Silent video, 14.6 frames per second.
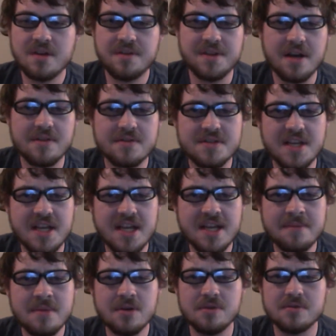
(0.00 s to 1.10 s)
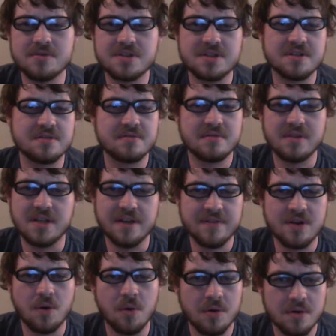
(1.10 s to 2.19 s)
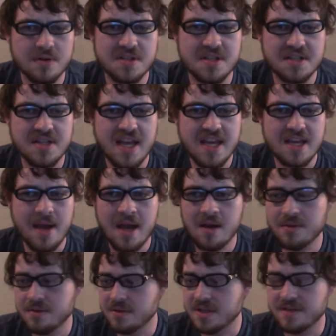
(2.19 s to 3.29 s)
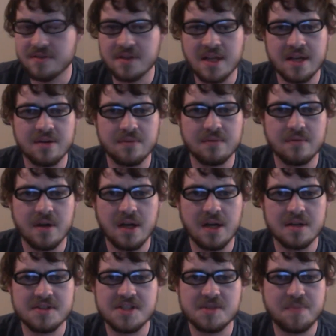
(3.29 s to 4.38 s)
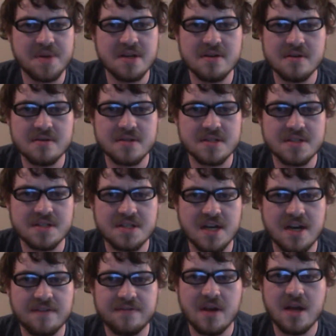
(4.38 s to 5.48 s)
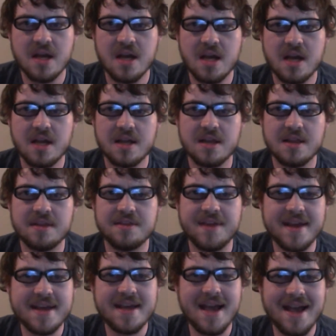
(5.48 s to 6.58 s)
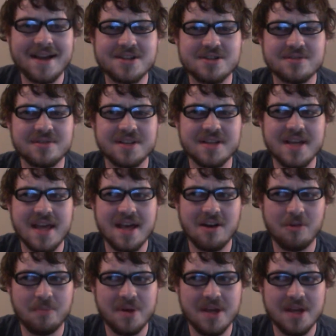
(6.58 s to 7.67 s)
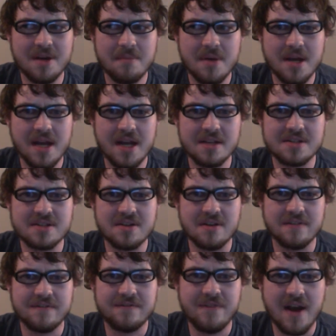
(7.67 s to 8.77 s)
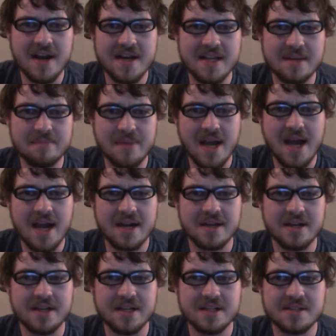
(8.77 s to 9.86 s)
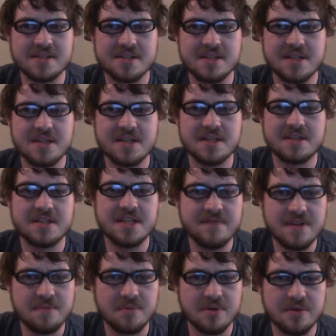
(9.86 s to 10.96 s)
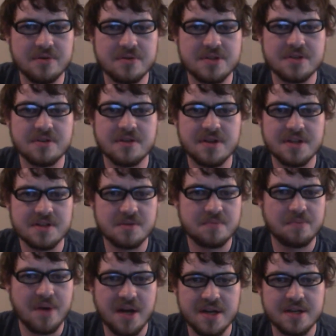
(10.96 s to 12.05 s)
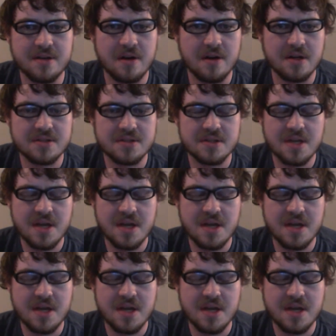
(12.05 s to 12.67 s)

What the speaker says: other team, who's given orders to take him out, and they're given like spears and stuff, they actually help him and start fighting back against the TV producer and his bodyguards.